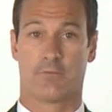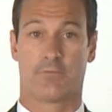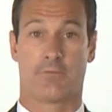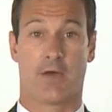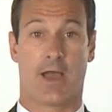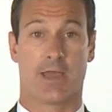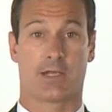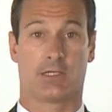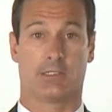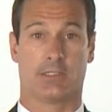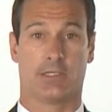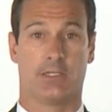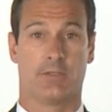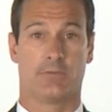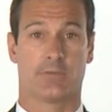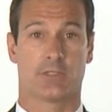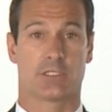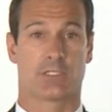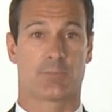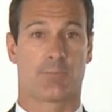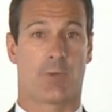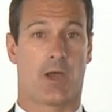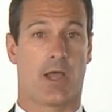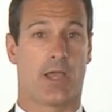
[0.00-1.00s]
Finally,
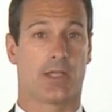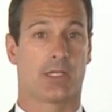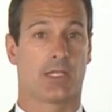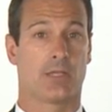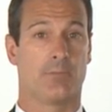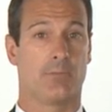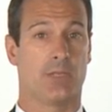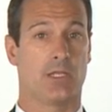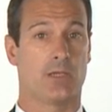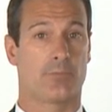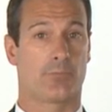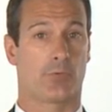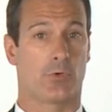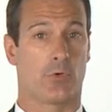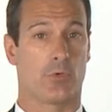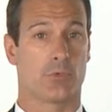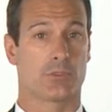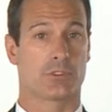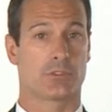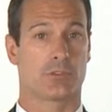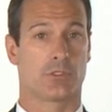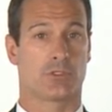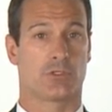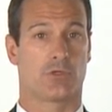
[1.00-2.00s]
the spine can be
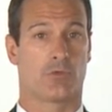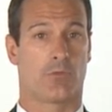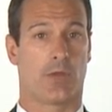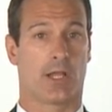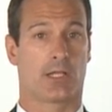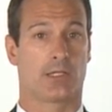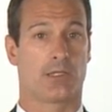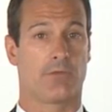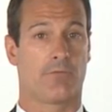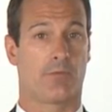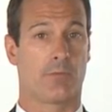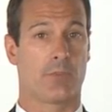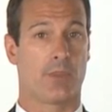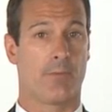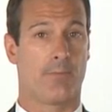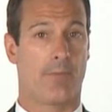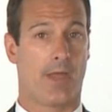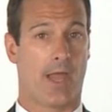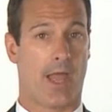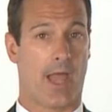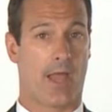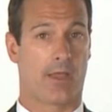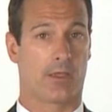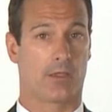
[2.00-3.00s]
approached directly from the
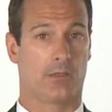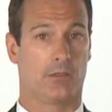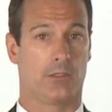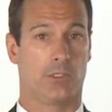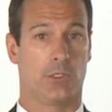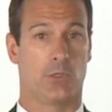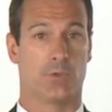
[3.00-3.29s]
back